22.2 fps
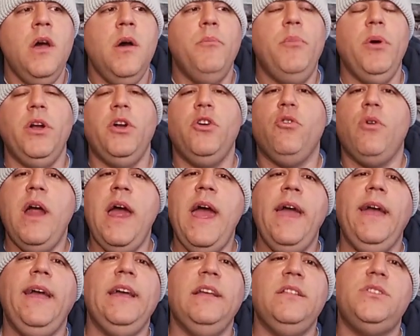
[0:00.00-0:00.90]
But
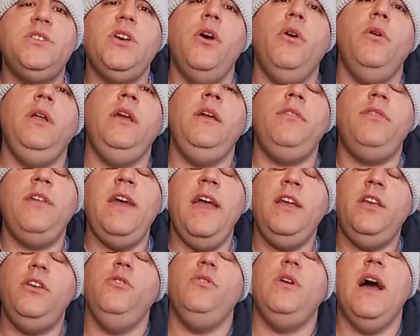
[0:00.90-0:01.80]
Greg and Tony,
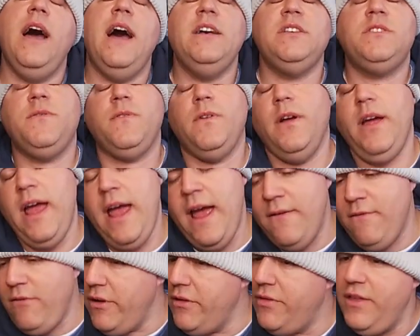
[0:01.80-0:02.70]
thank you guys for
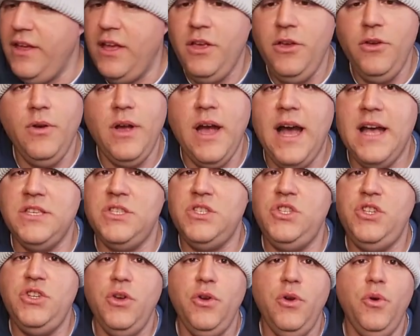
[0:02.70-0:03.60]
everything you
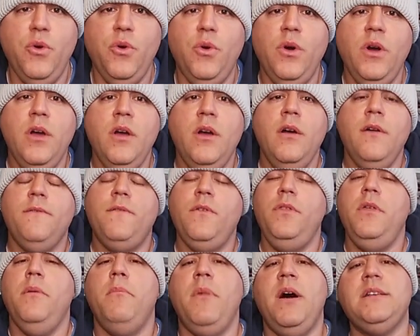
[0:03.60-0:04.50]
guys do
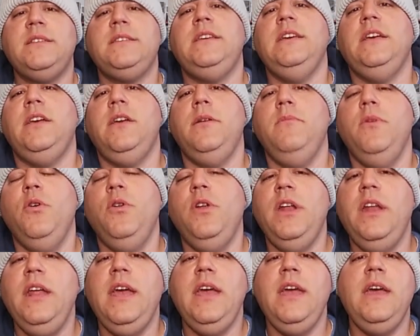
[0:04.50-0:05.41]
for the musky
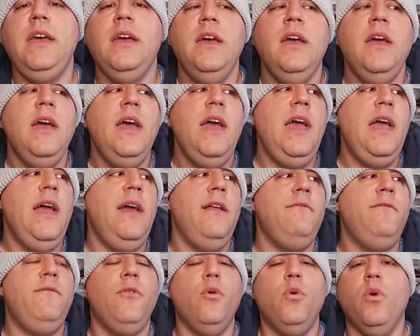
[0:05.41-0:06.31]
community
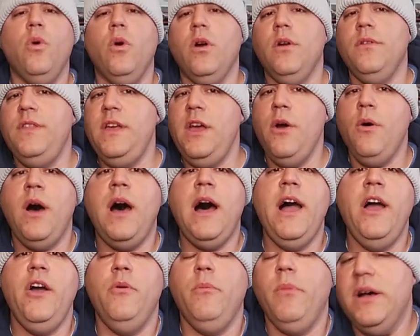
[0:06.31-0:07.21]
and for the
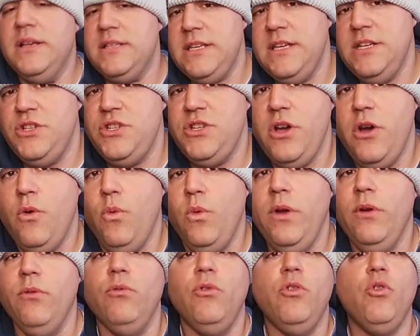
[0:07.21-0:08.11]
Ohio Musky Show.
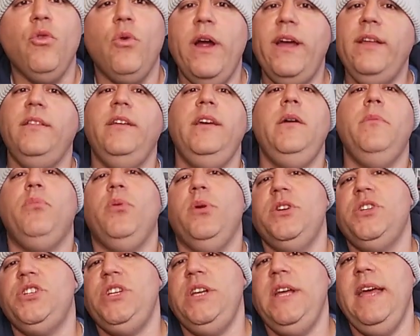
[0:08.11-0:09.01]
We greatly
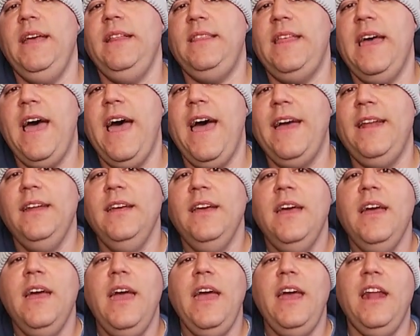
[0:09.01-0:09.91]
appreciate that.
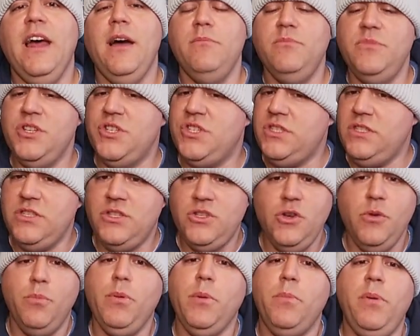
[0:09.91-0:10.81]
And I'm just
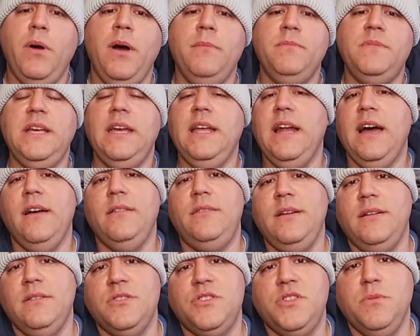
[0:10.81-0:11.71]
super pumped to get out
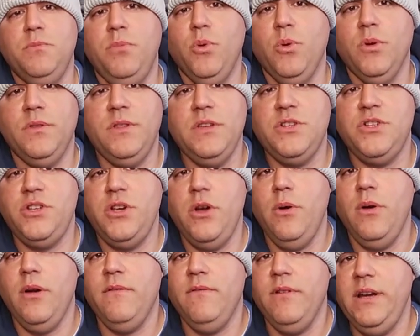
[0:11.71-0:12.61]
there and support this
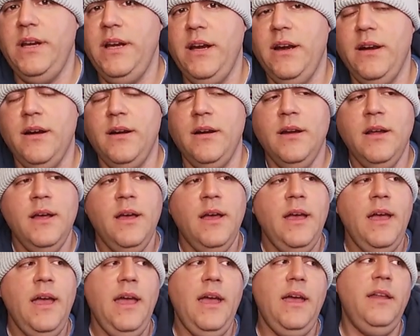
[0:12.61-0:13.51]
show every year.
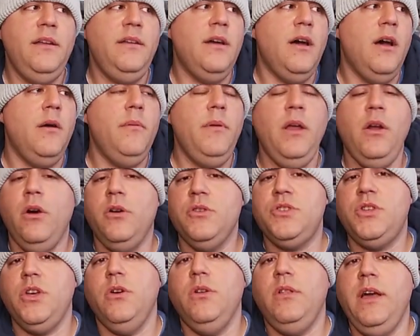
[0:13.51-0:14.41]
And
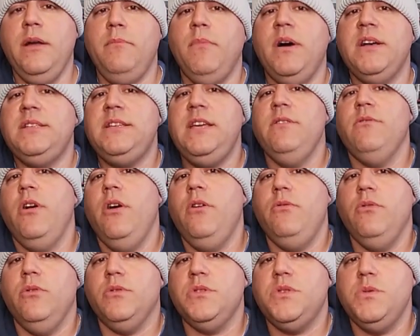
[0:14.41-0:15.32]
also like Musky
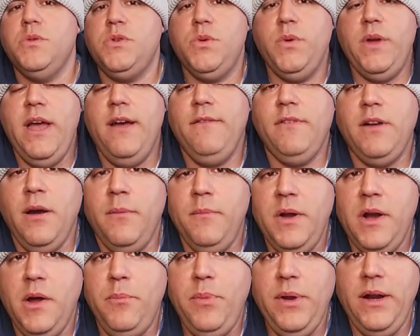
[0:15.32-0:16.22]
Road Rules, which we have
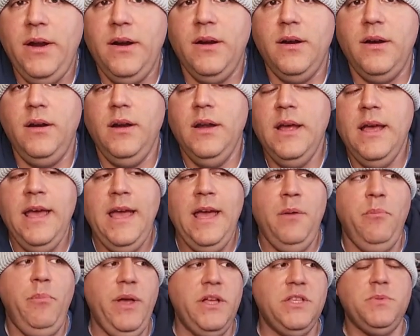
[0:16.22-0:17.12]
coming up here
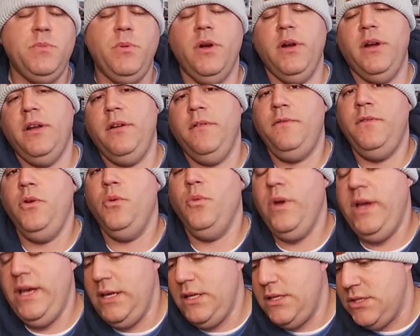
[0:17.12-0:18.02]
in Pittsburgh in a few
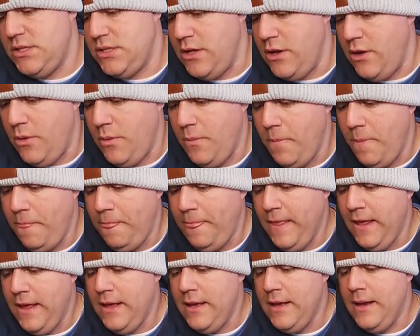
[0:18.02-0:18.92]
weeks. So
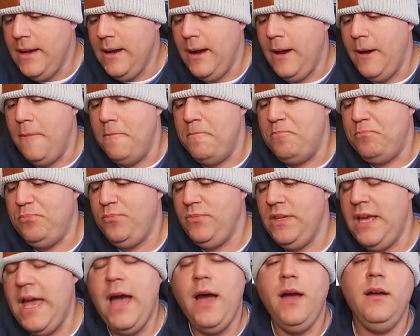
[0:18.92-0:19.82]

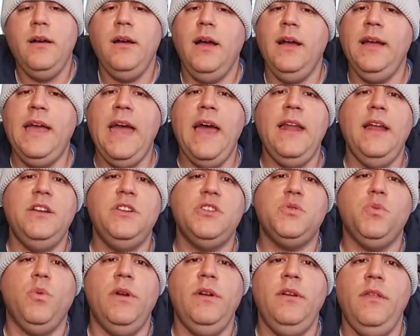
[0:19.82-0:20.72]
yeah, again, I
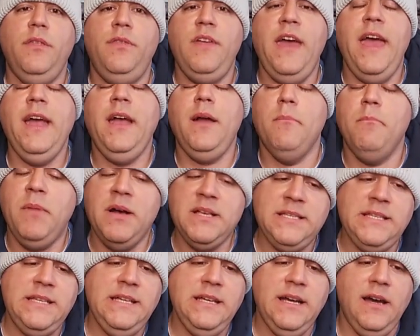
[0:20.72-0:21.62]
just wanted to thank
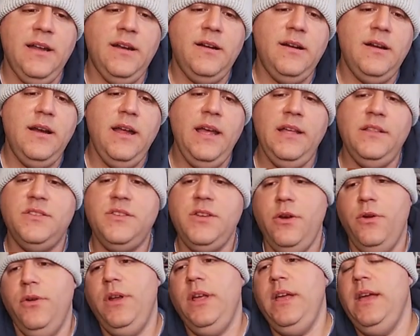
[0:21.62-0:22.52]
Musky Hunter and
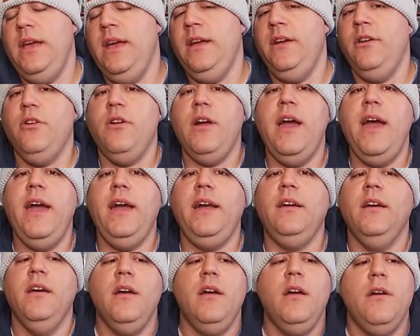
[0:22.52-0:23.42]
Tony and
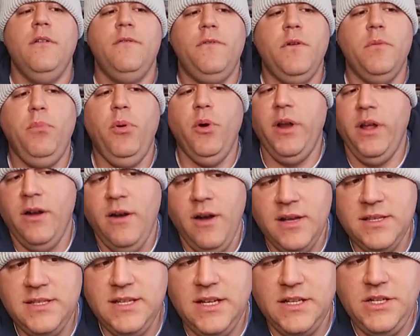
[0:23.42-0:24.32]
Greg for putting
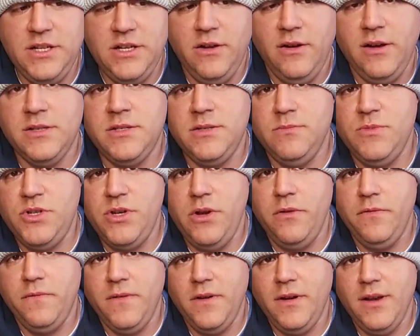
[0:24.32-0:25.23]
on such an awesome
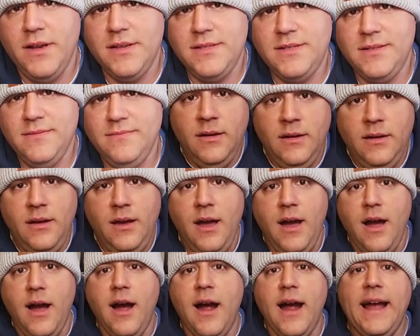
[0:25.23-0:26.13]
show for us.
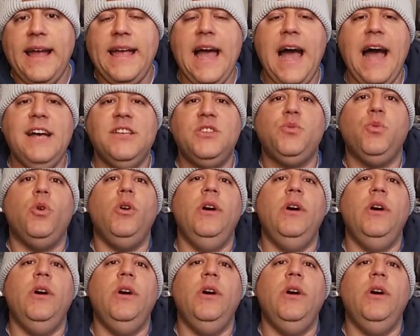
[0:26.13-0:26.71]
All right, guys.